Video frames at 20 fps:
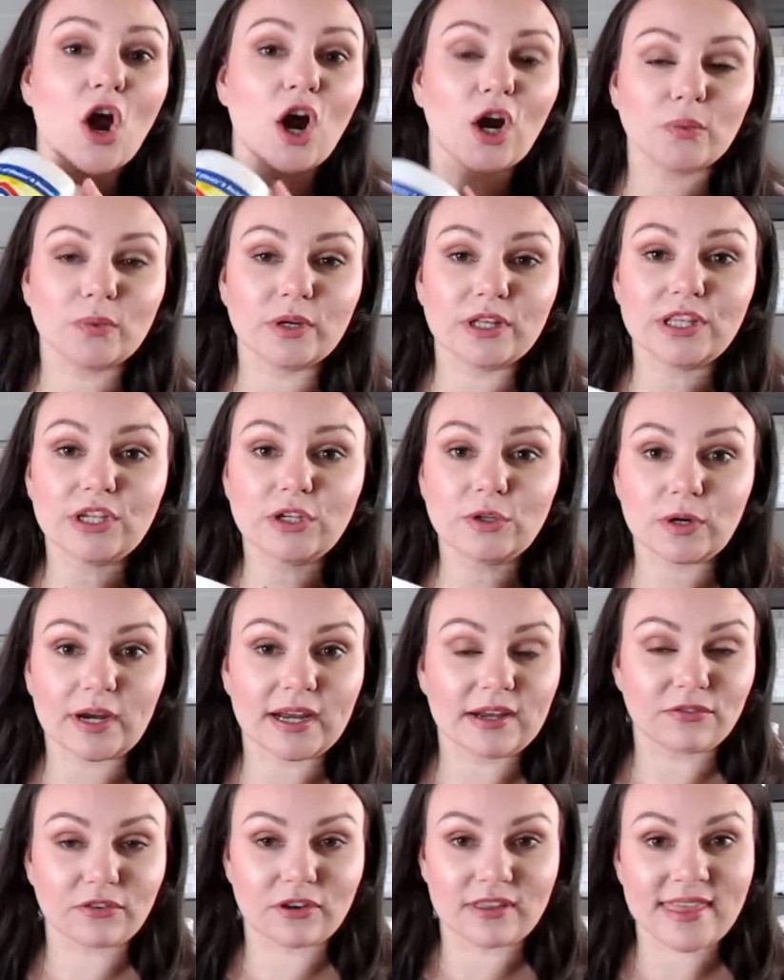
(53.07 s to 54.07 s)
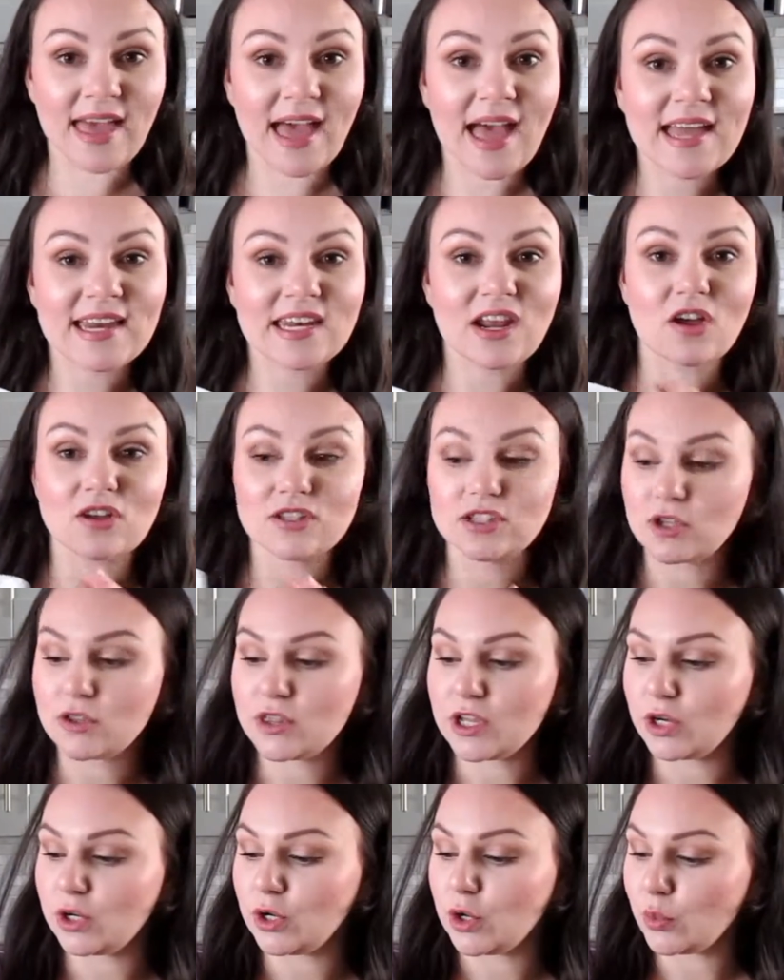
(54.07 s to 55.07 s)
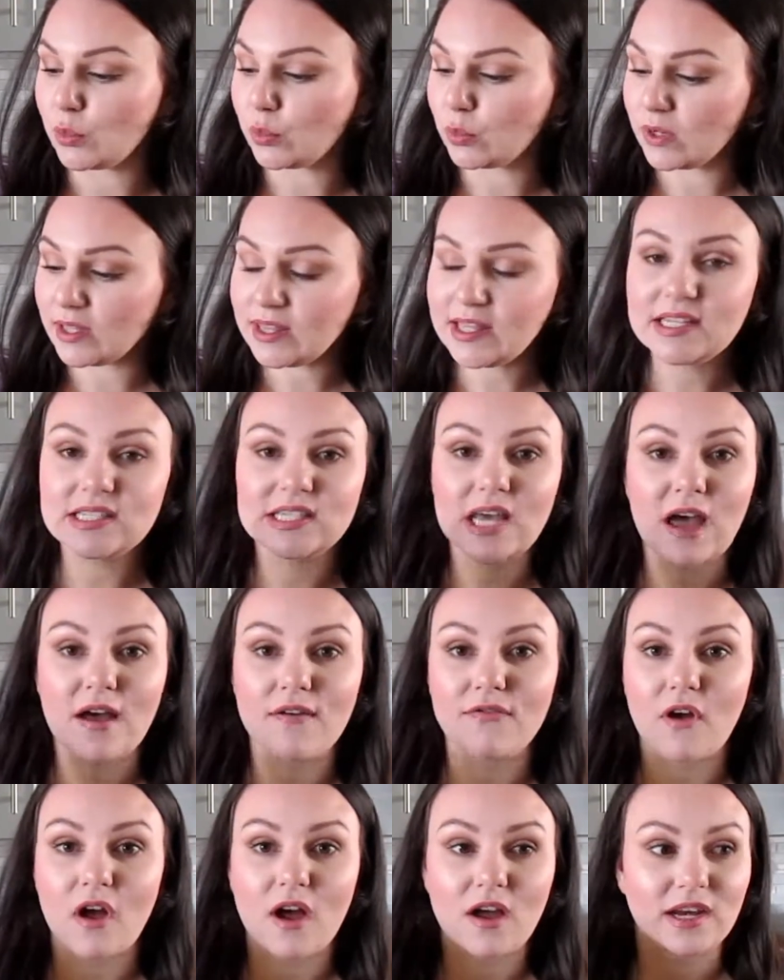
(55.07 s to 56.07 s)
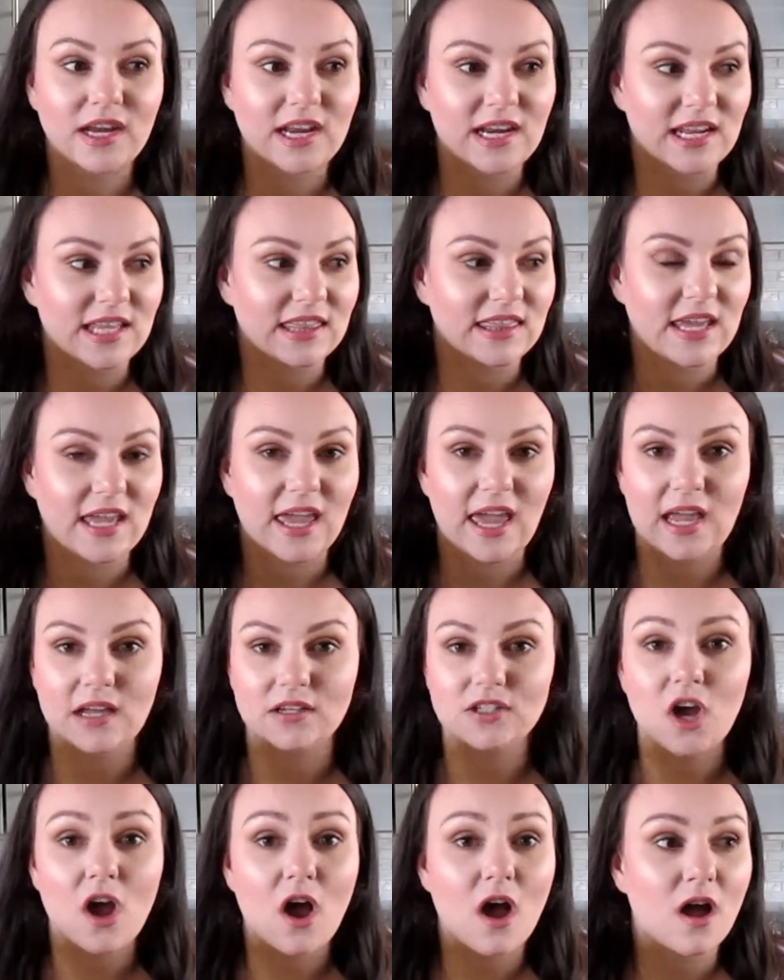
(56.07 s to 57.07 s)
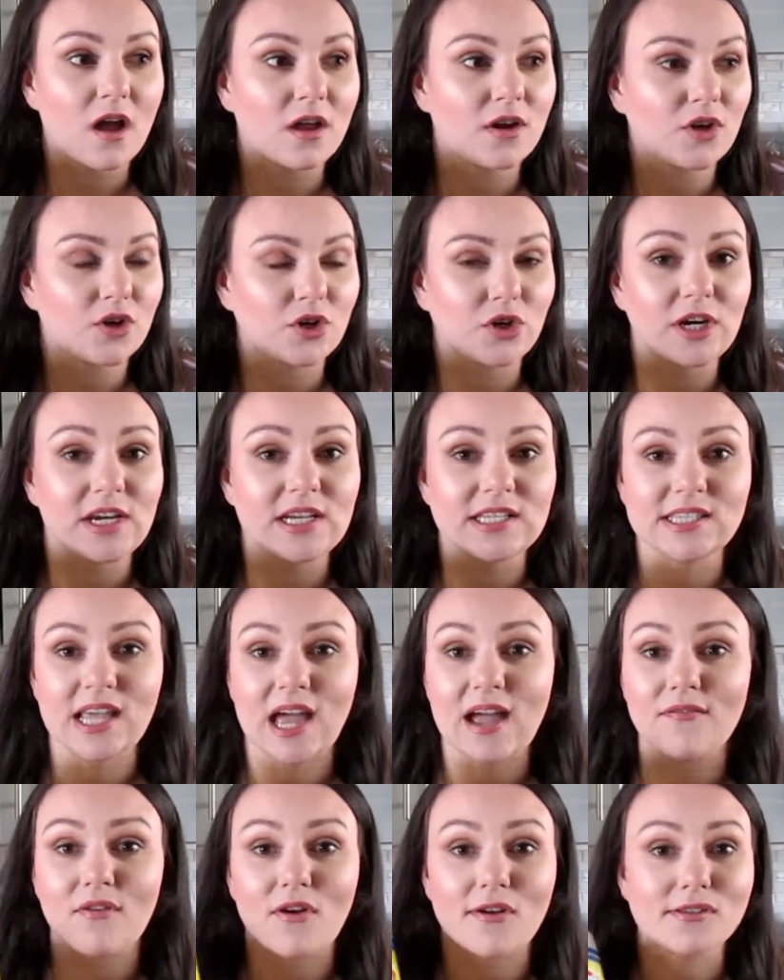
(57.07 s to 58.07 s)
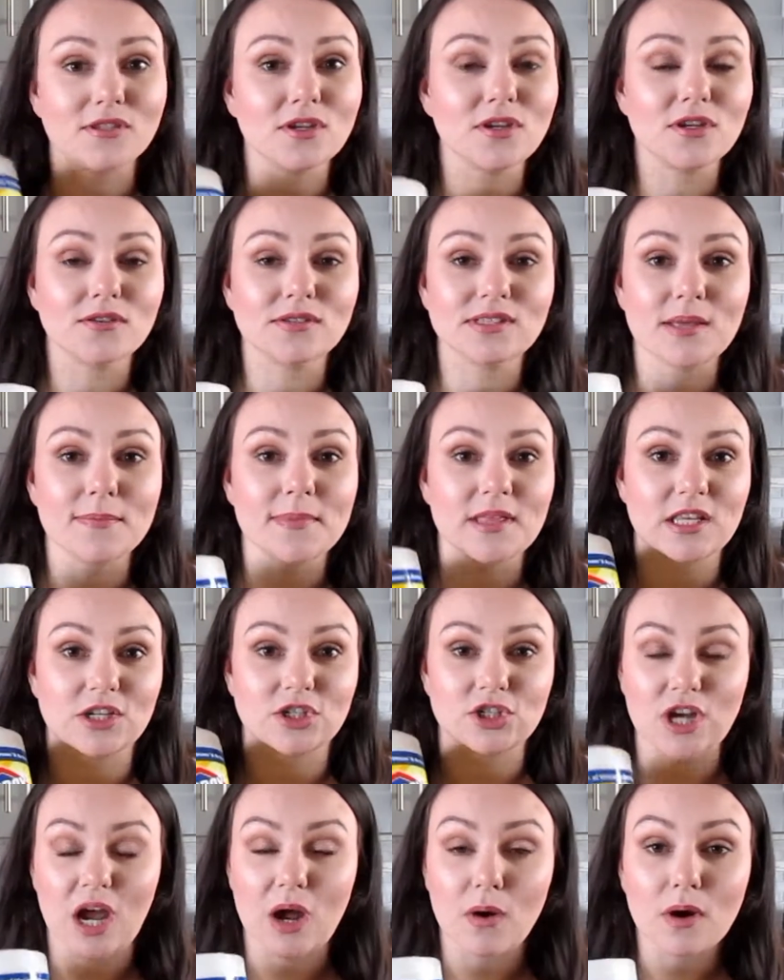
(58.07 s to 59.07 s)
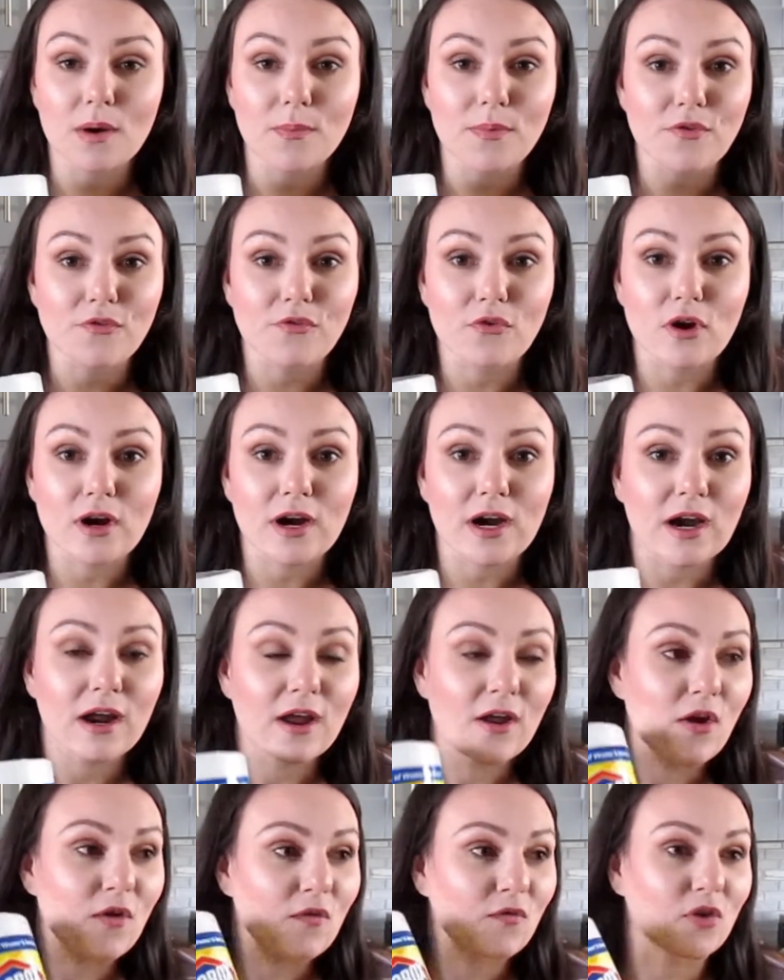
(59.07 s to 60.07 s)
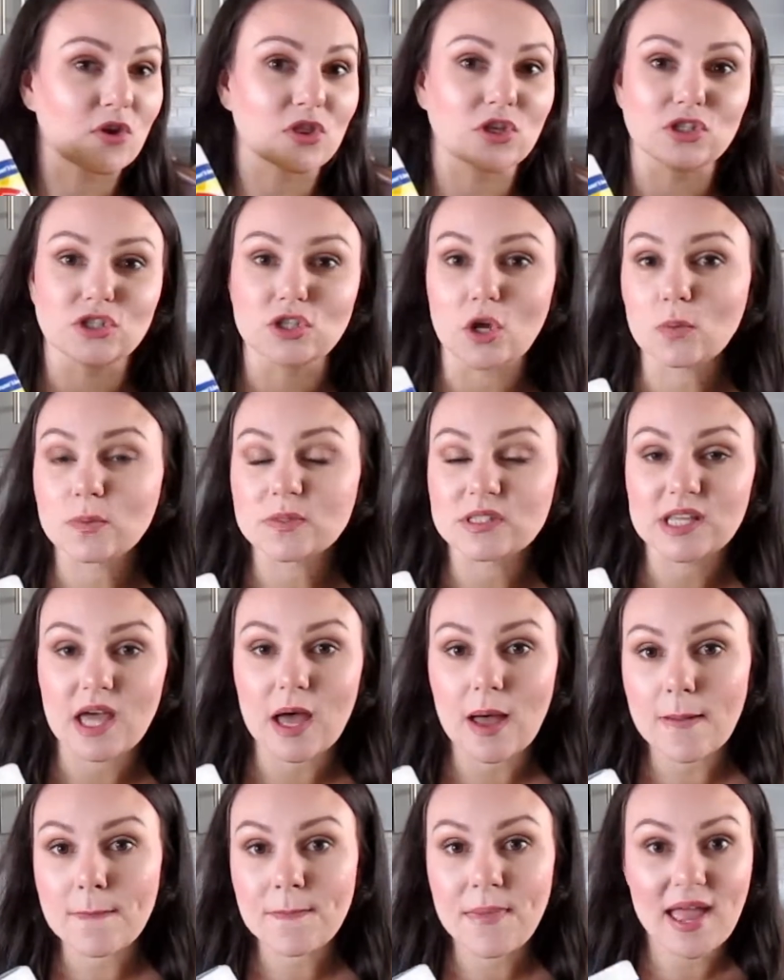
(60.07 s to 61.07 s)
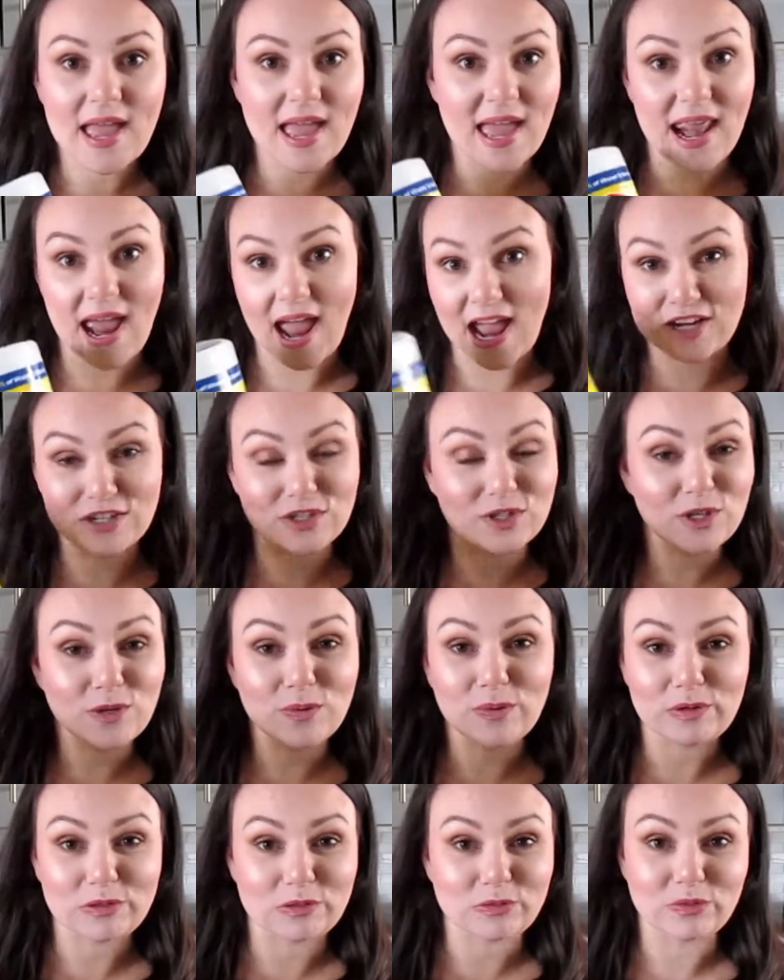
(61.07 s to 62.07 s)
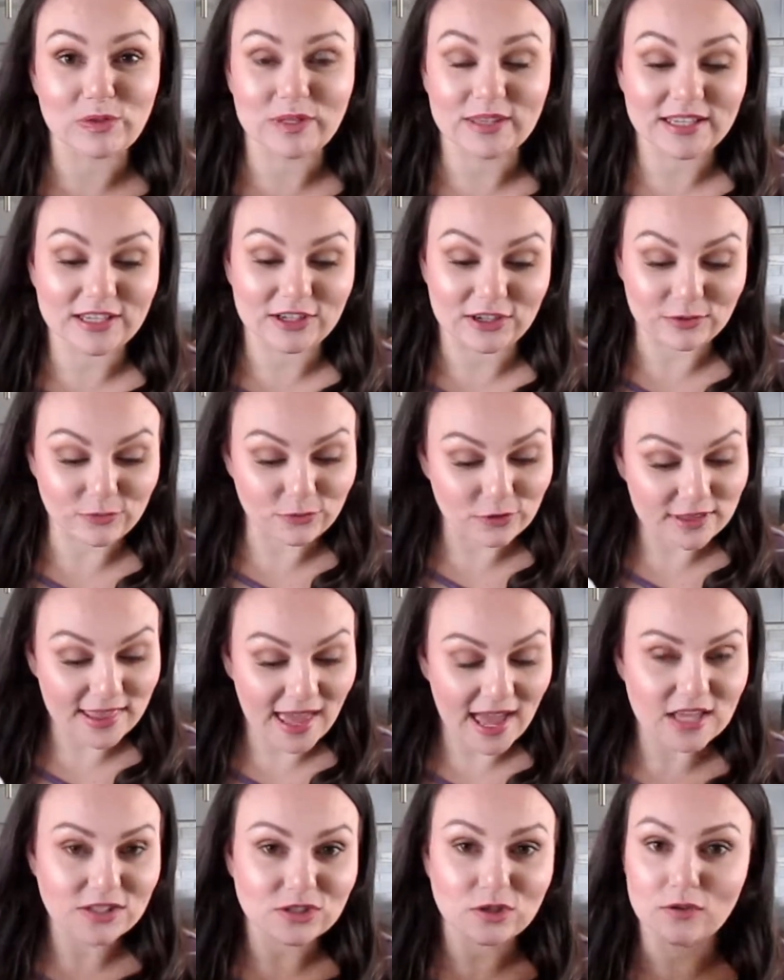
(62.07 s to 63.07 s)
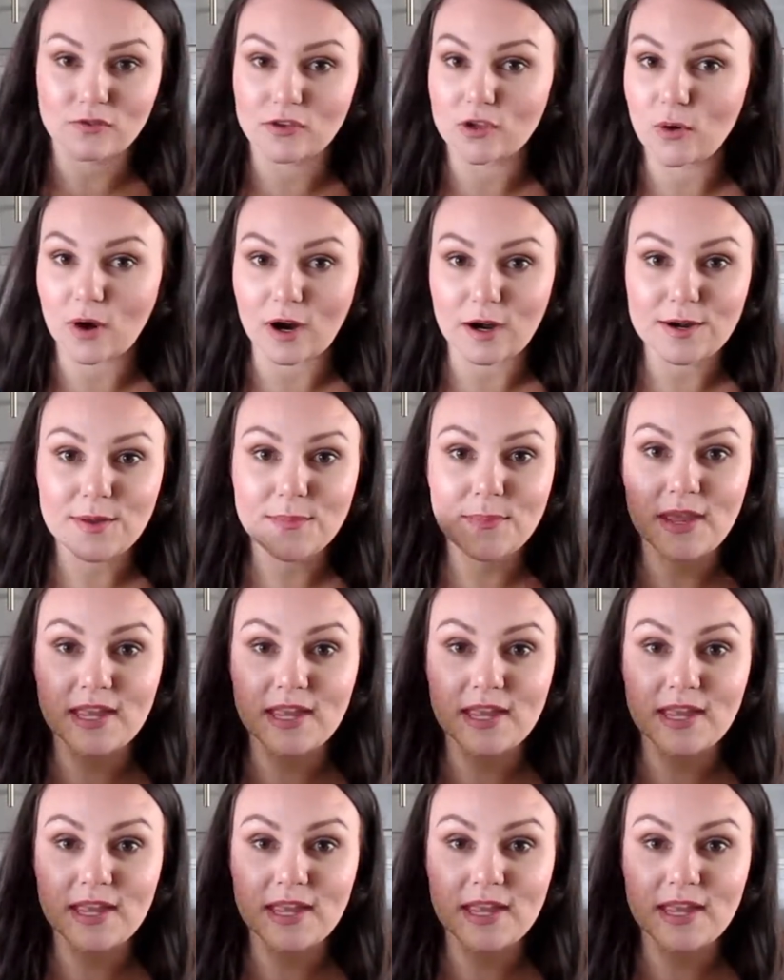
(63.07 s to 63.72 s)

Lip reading: are really great for that. Also, they're really tough on anything caked on, grease. I've also used them in the shower before for the soap scum. It actually works really good for that. So if you are in a